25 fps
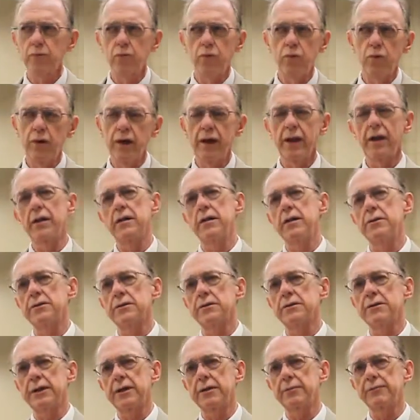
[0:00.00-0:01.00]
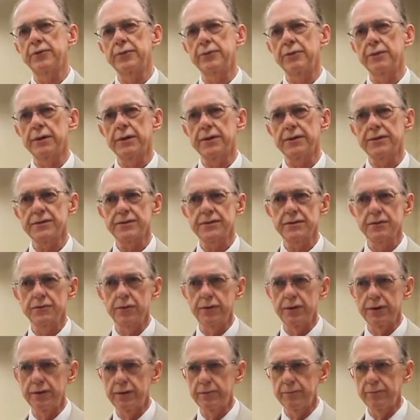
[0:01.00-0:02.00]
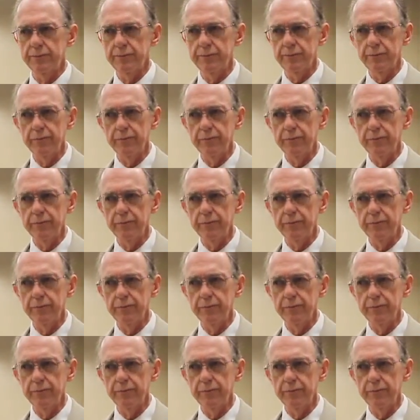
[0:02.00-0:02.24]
one of the local airports, with